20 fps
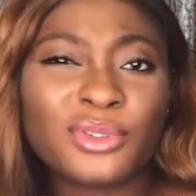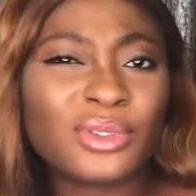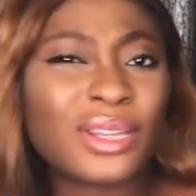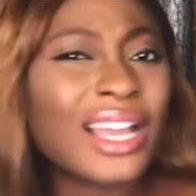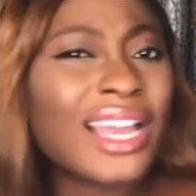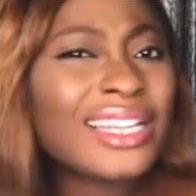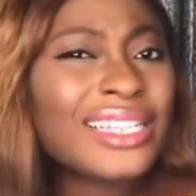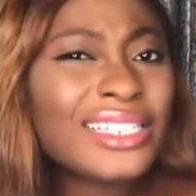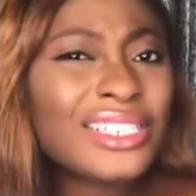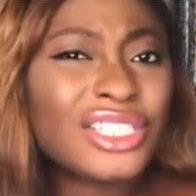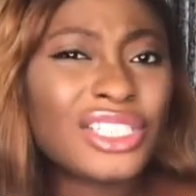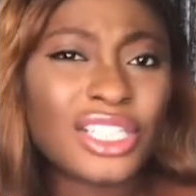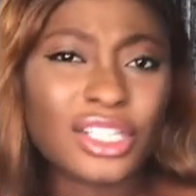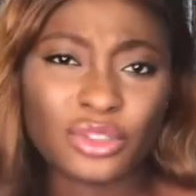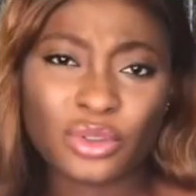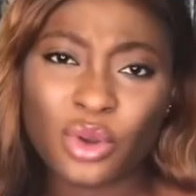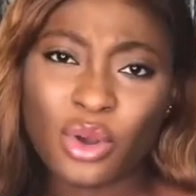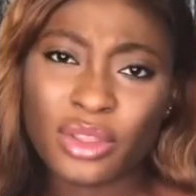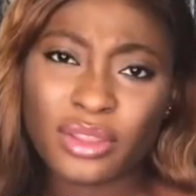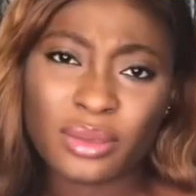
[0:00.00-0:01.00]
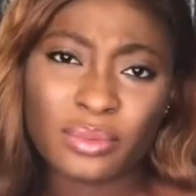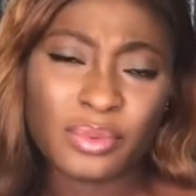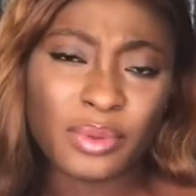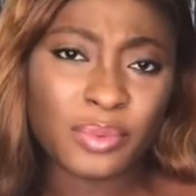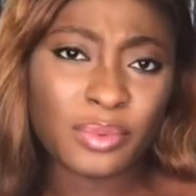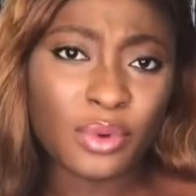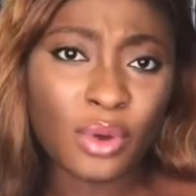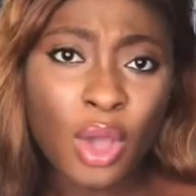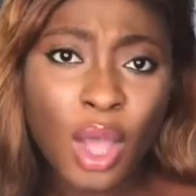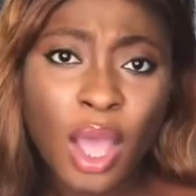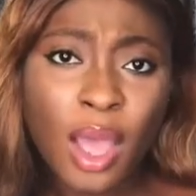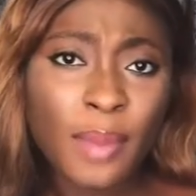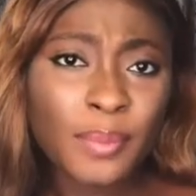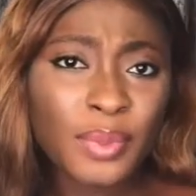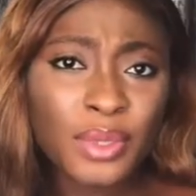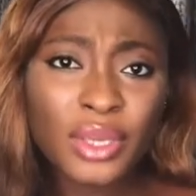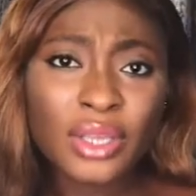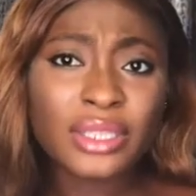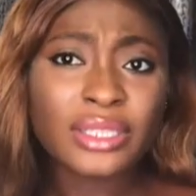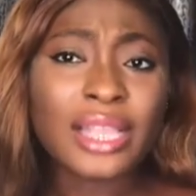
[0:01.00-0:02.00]
Kindly share to other people,
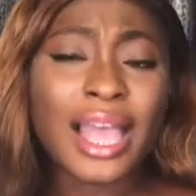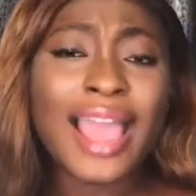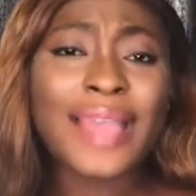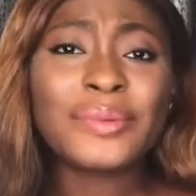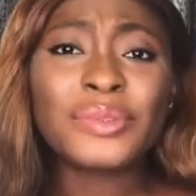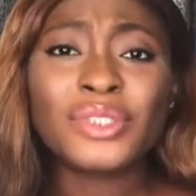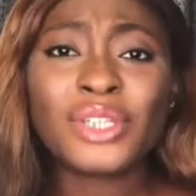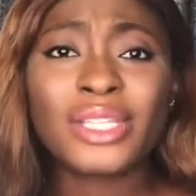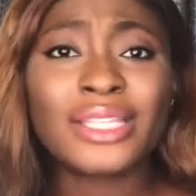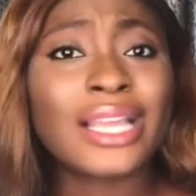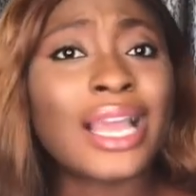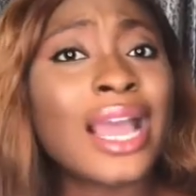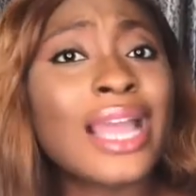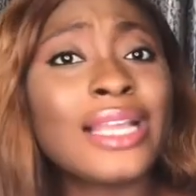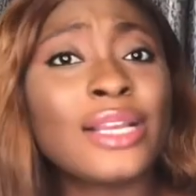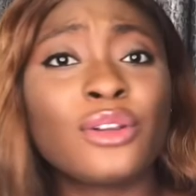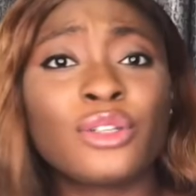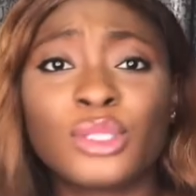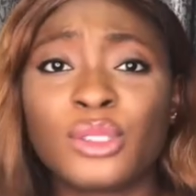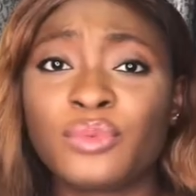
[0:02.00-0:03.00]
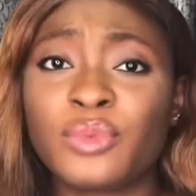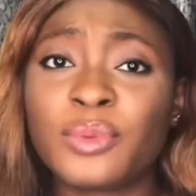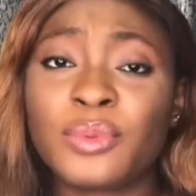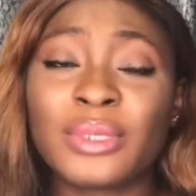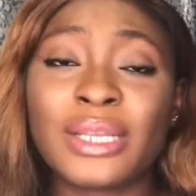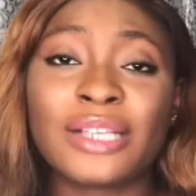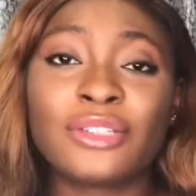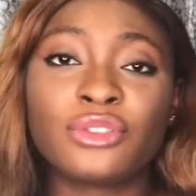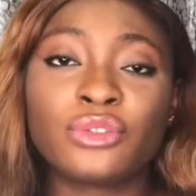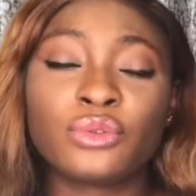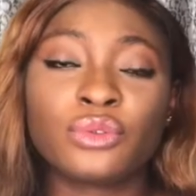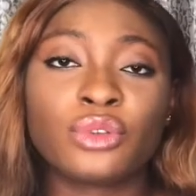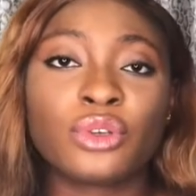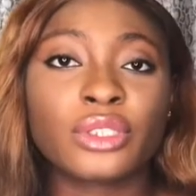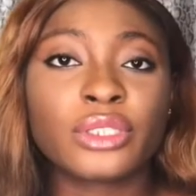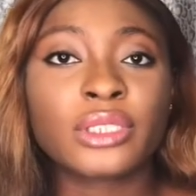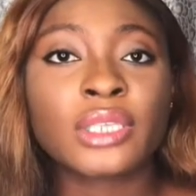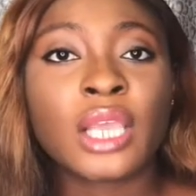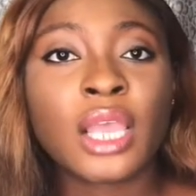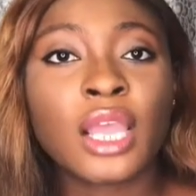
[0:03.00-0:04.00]
because I'm sure there are a lot of people that do
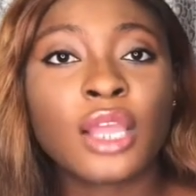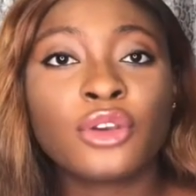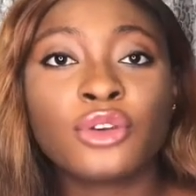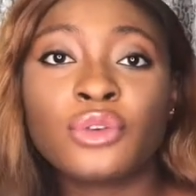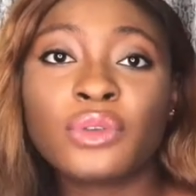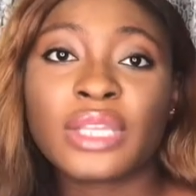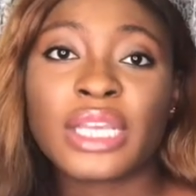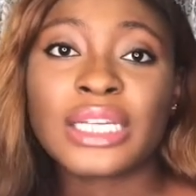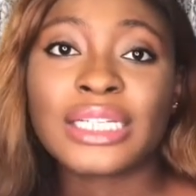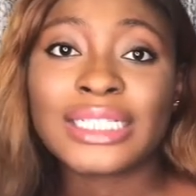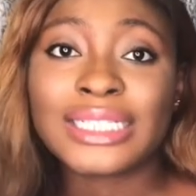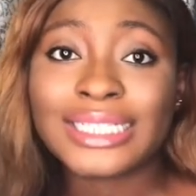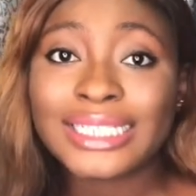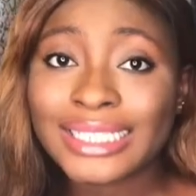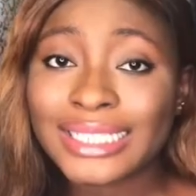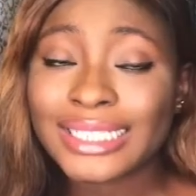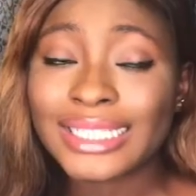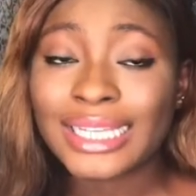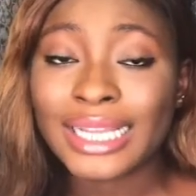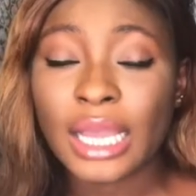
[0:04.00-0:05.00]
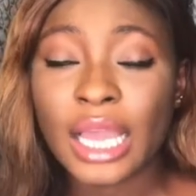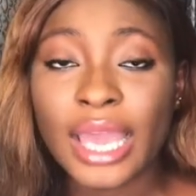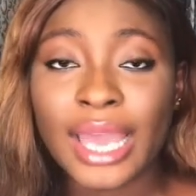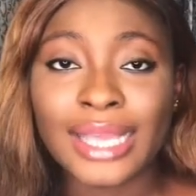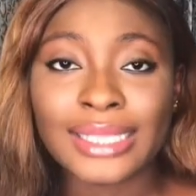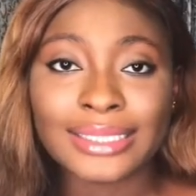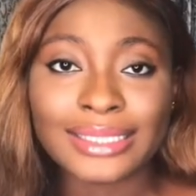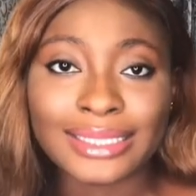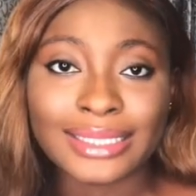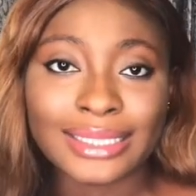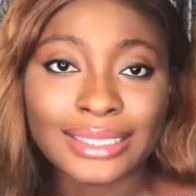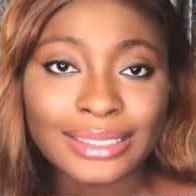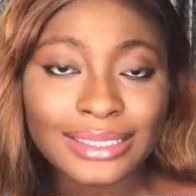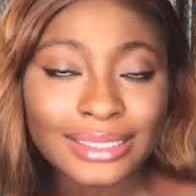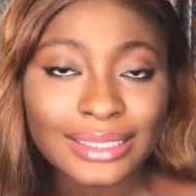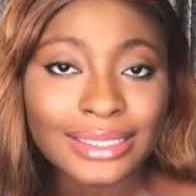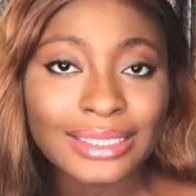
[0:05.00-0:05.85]
not know that this thing exists